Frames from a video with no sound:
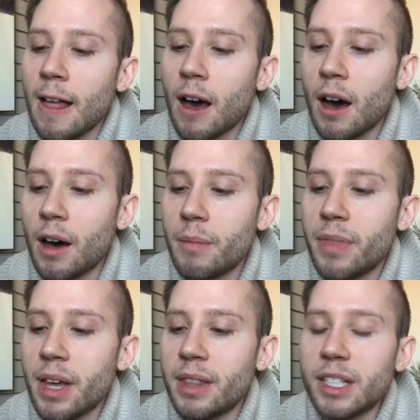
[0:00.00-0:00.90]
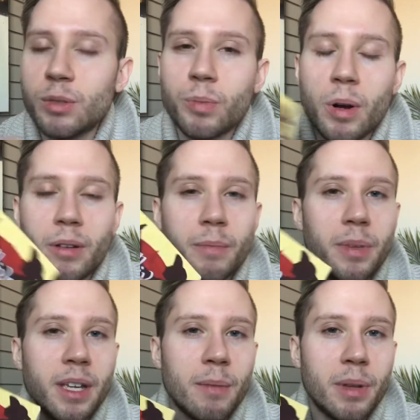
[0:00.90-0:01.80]
then this will probably
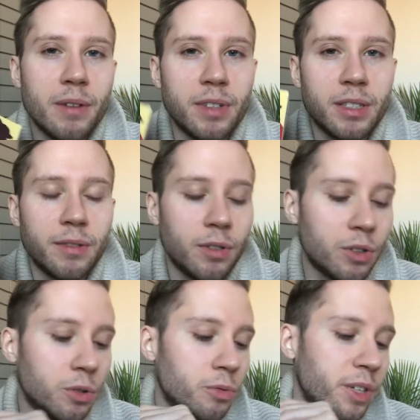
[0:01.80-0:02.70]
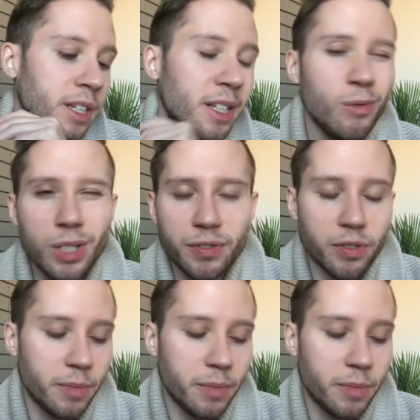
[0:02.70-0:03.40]
be a bit of a difficult read. It was for